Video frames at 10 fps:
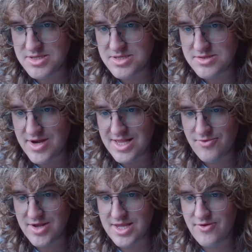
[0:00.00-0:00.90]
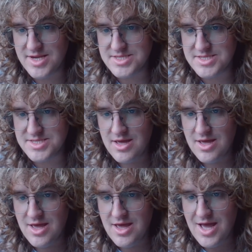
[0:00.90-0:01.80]
Really, really crazy.
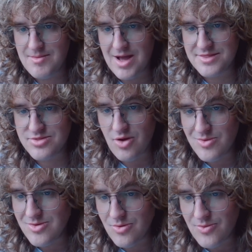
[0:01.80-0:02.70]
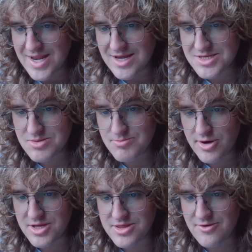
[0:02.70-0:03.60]
I thought we were winning at some
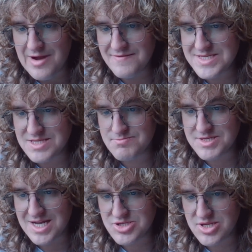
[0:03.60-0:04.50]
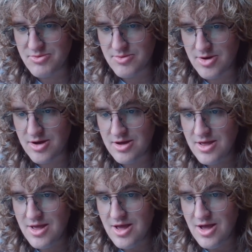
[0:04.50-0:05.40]
point, and the graph says potentially we were.
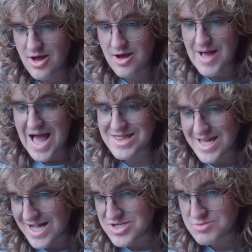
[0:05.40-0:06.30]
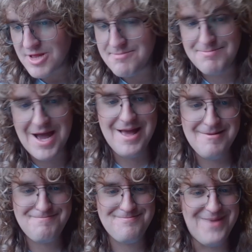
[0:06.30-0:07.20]
I think I just played
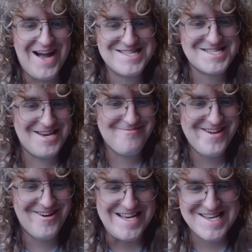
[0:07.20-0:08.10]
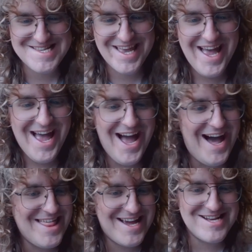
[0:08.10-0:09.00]
bad, to be honest.
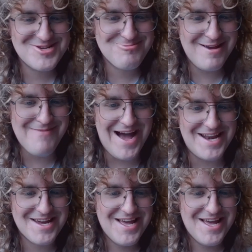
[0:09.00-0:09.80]
I think I just played bad.